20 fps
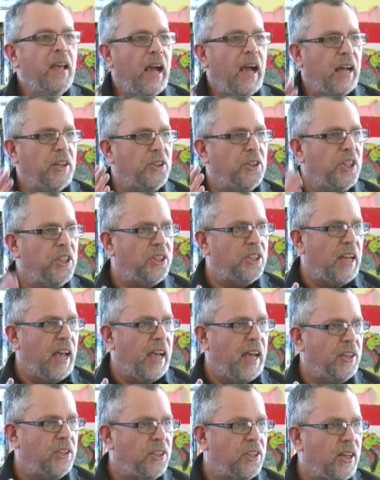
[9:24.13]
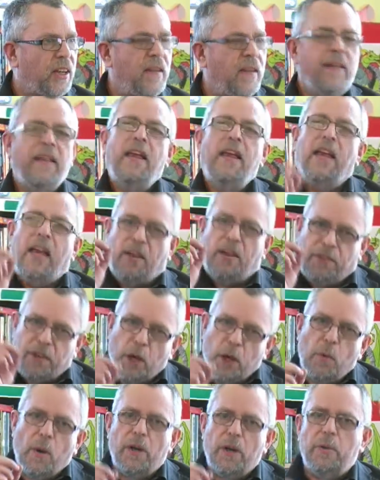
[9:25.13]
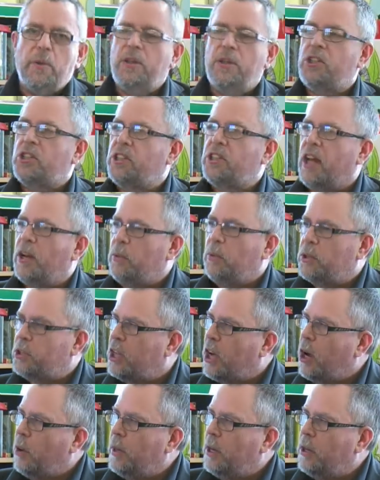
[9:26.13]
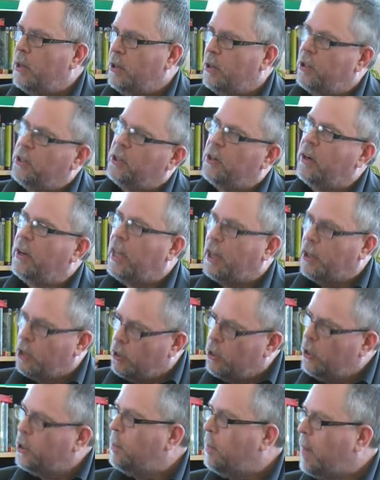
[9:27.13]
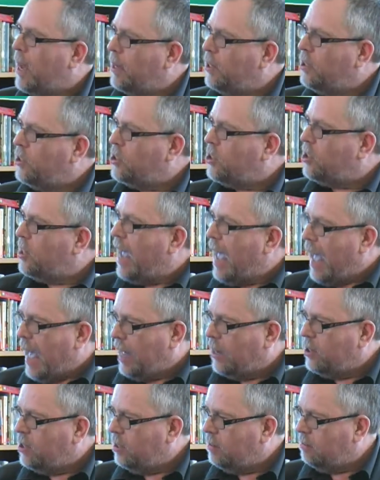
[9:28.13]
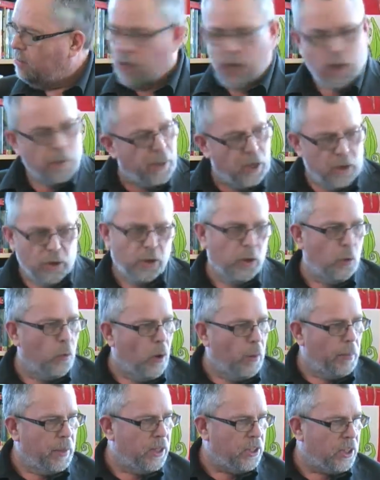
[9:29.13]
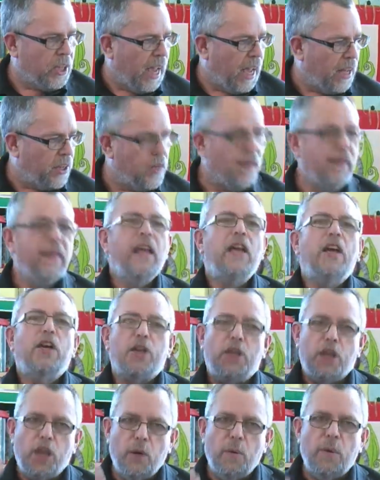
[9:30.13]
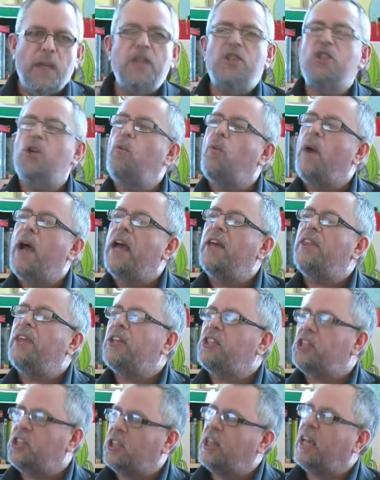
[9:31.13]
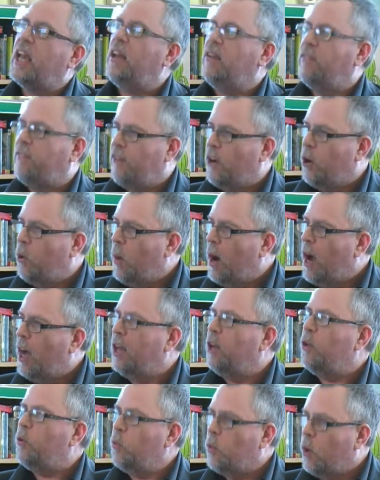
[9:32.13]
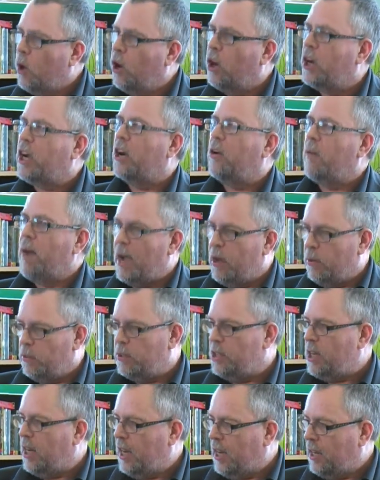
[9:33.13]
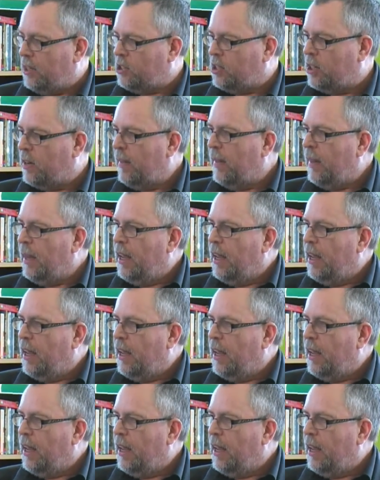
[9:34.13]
And she says, if you want to understand what's going on in another man's head, it could be another woman's head, you need to wear their skin for a while and walk around in it.